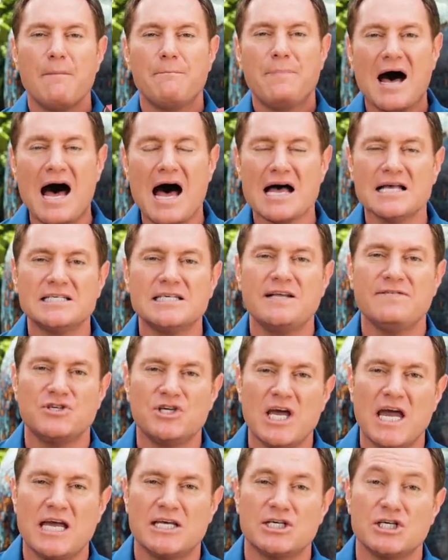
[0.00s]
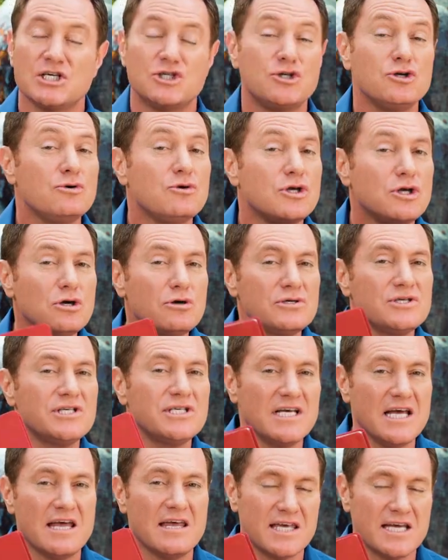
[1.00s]
positive changes do you
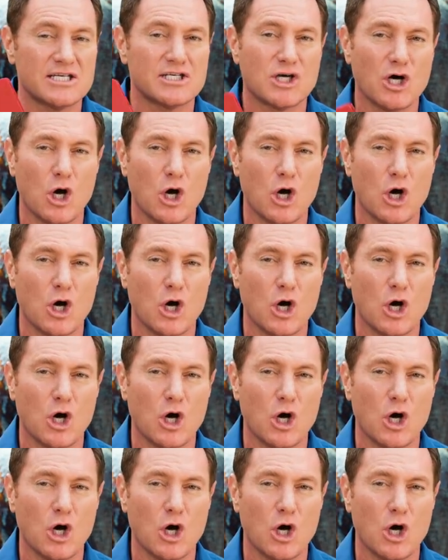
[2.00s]
see this